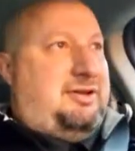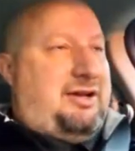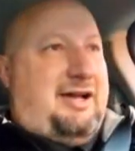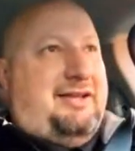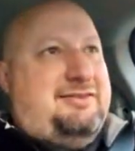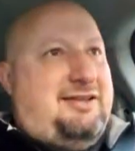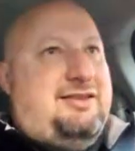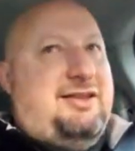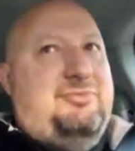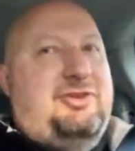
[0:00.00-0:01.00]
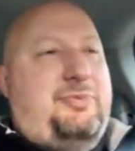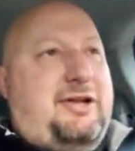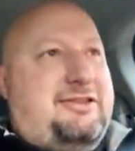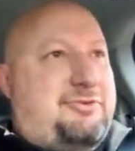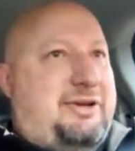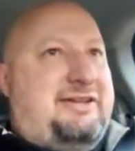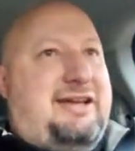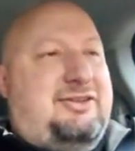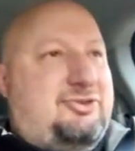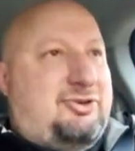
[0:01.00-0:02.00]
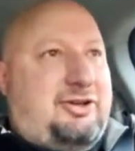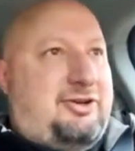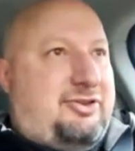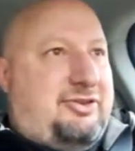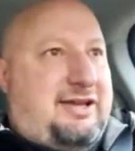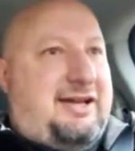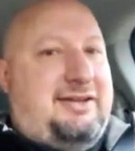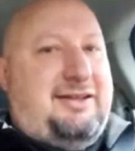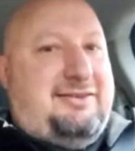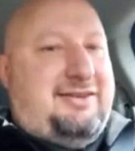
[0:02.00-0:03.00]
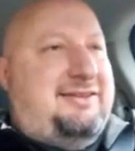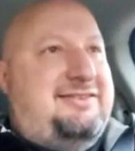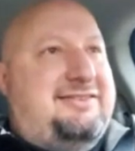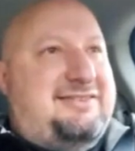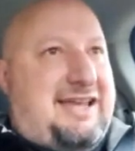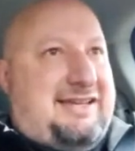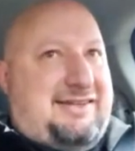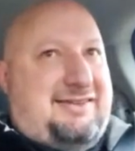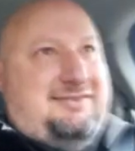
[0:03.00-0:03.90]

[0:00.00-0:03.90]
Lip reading: Asking them to play 3 days earlier than that is insane.